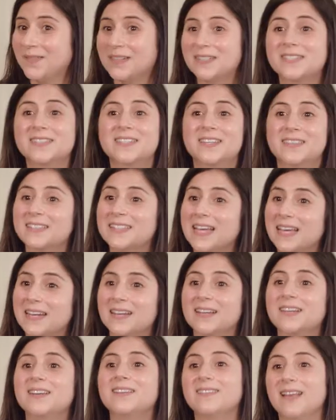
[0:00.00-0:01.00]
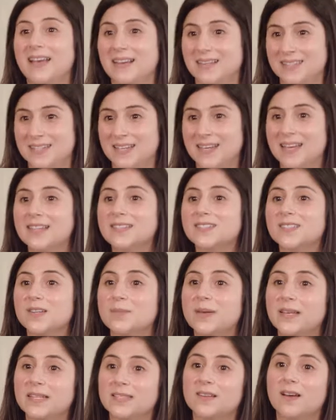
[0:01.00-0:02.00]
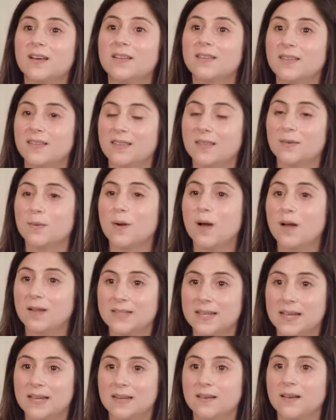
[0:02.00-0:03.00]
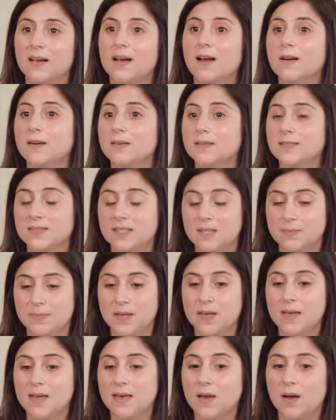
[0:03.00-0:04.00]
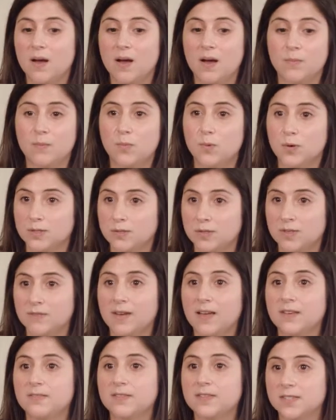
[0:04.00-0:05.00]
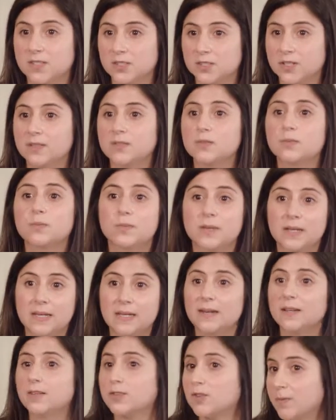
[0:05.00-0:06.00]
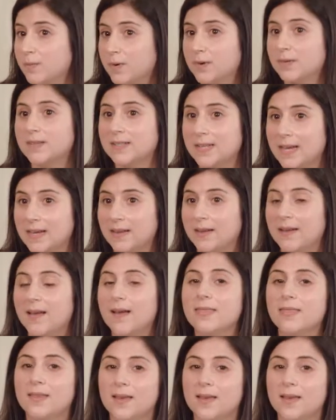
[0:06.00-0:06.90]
just get the data and collect it. And so based on the raw data, our sleep um, board certified physicians read and interpret the data and